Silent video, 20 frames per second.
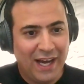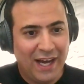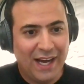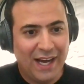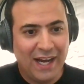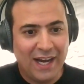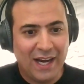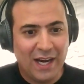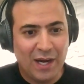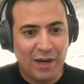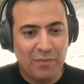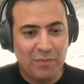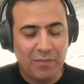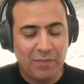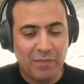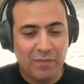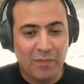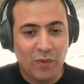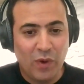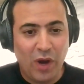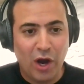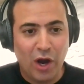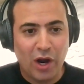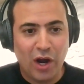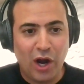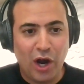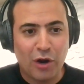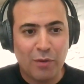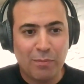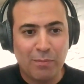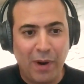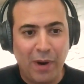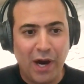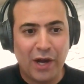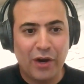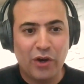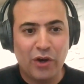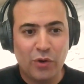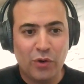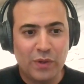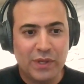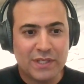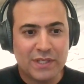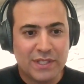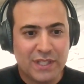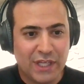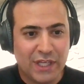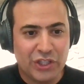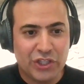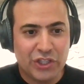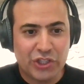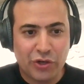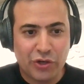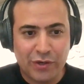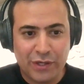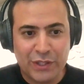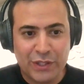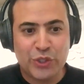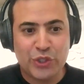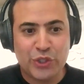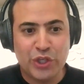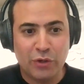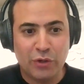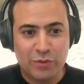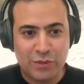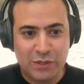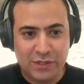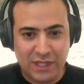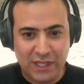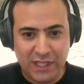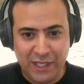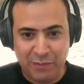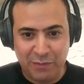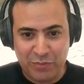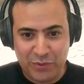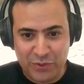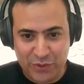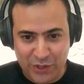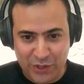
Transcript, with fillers: our motto is insurance don't sleep.